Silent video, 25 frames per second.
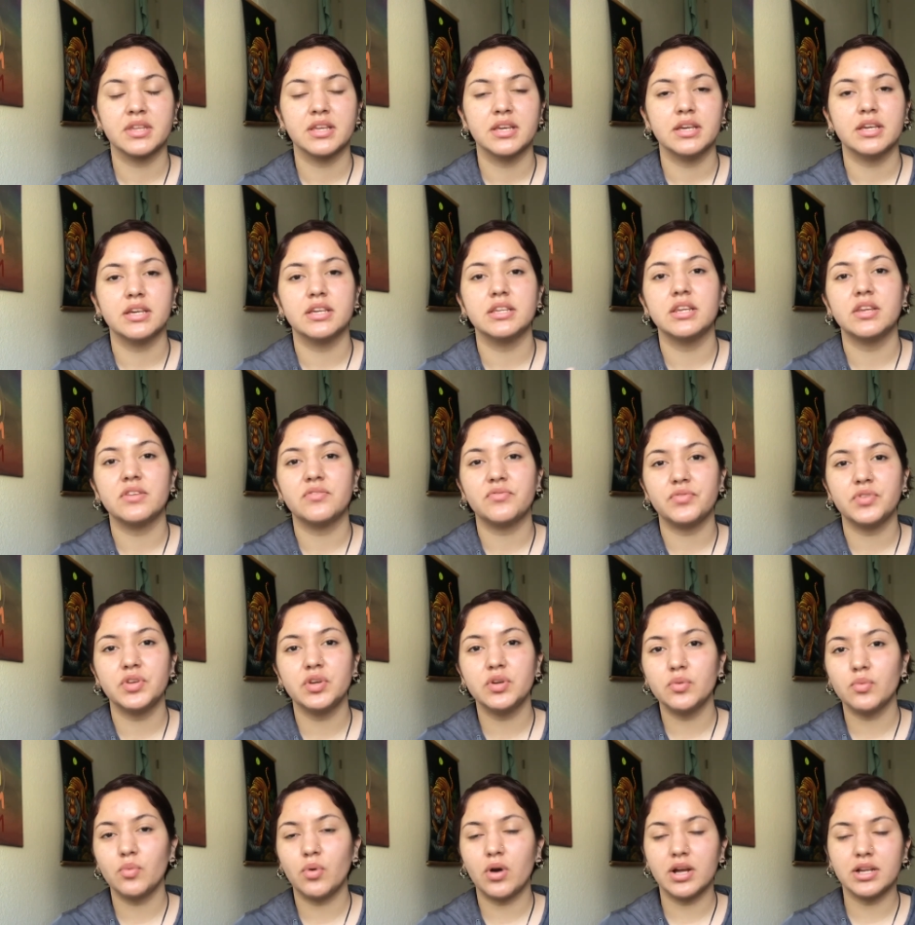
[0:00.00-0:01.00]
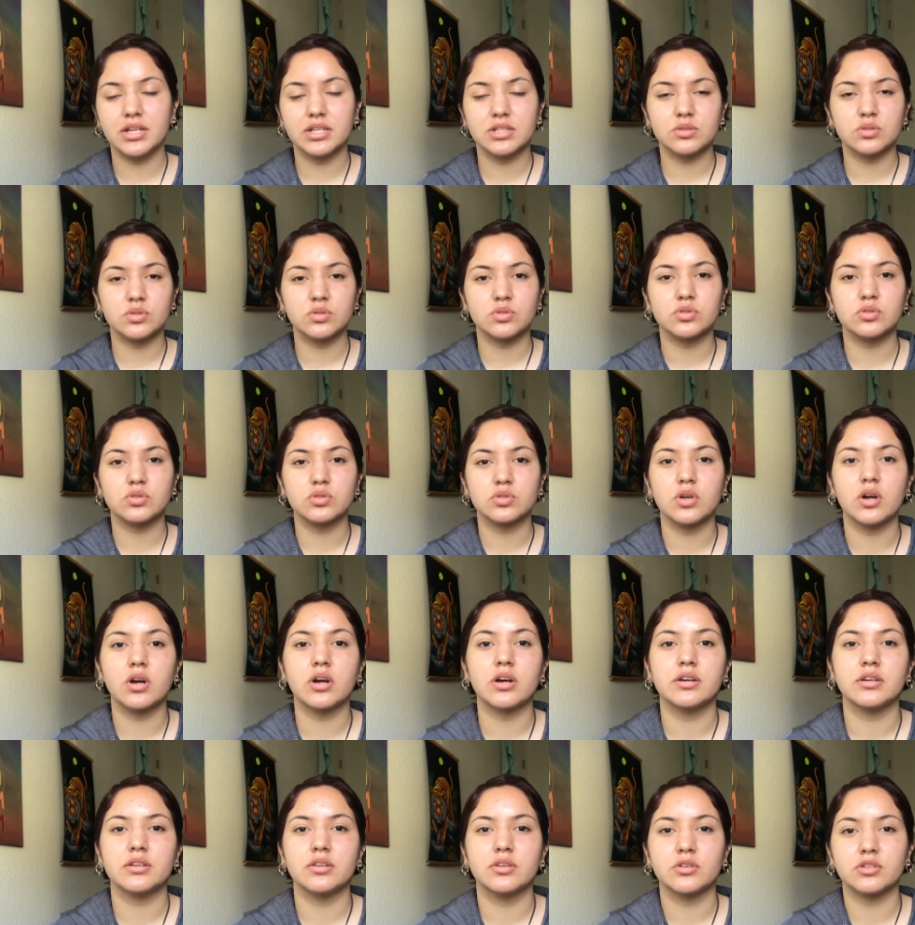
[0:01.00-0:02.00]
And if you're wanting to
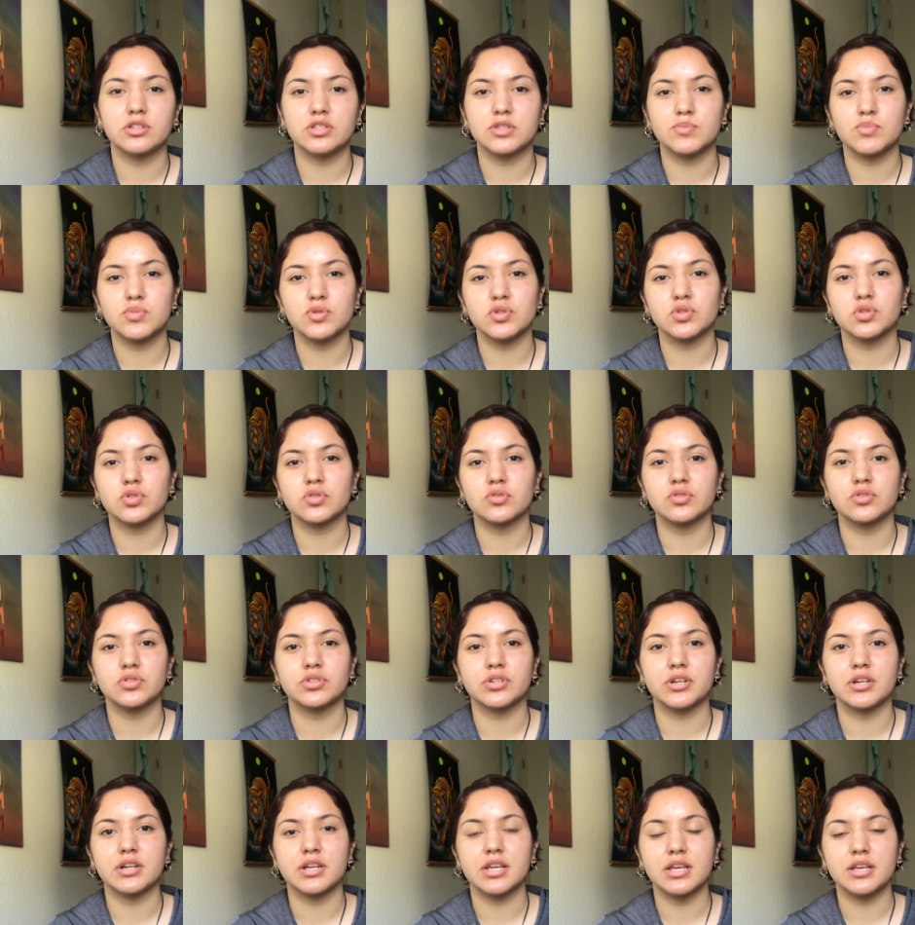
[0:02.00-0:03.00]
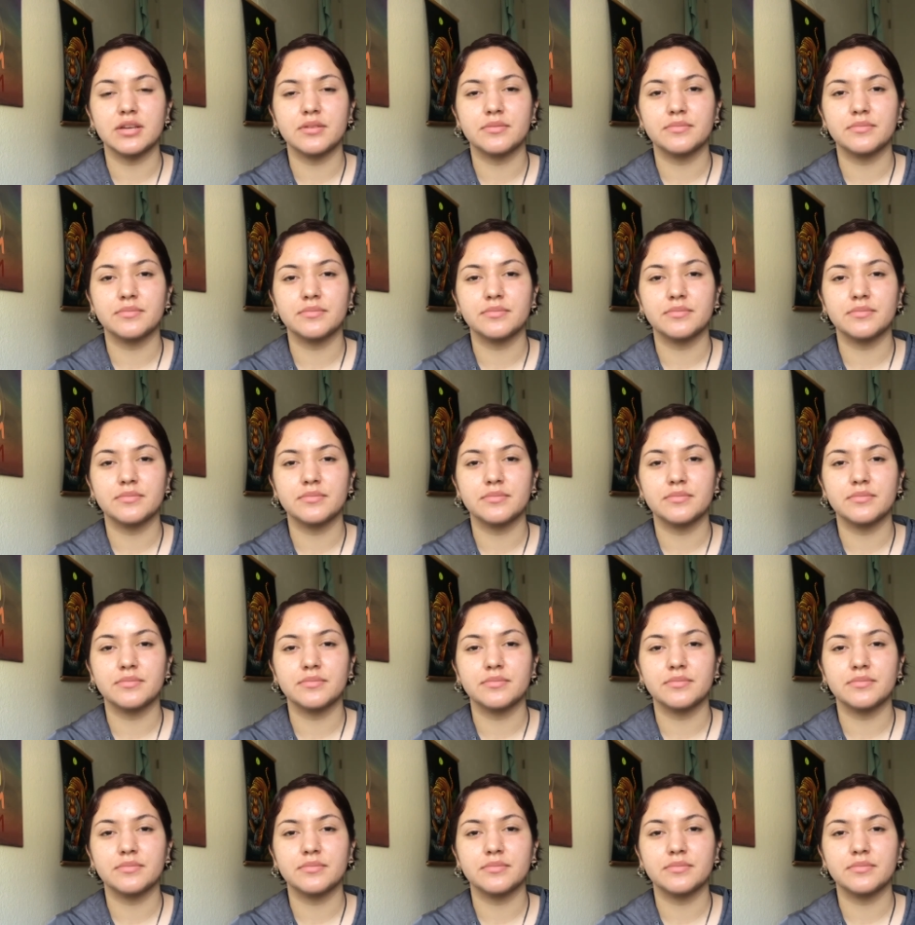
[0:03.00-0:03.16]
start your spiritual journey,